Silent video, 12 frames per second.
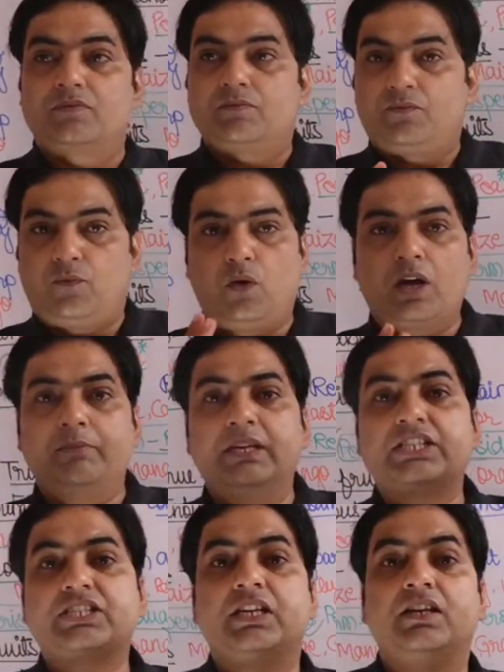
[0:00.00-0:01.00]

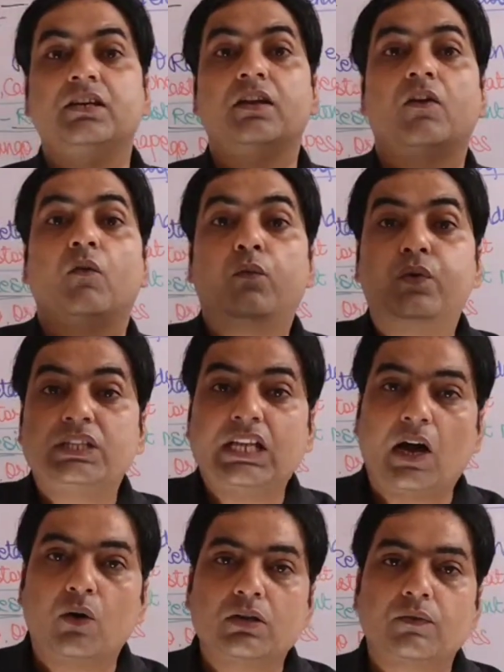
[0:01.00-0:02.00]
formation
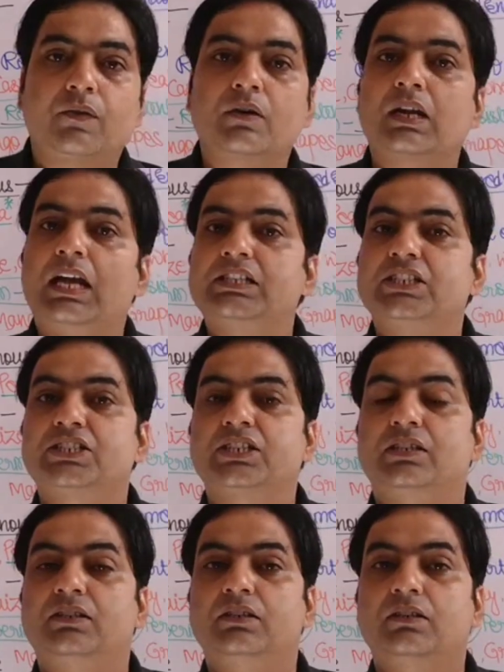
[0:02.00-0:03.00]
without a
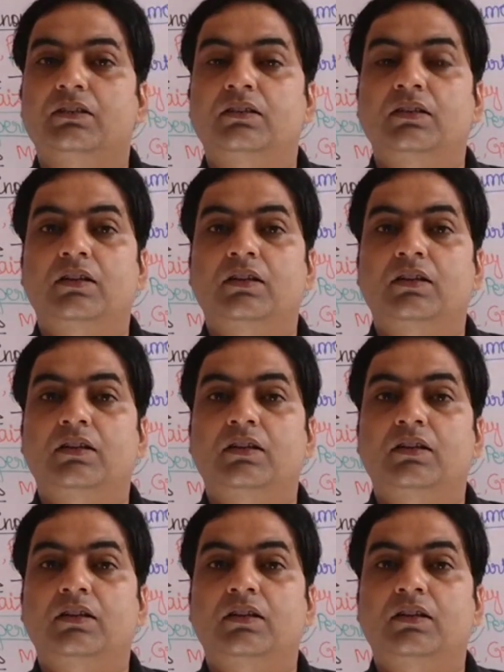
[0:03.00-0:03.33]
fertilization.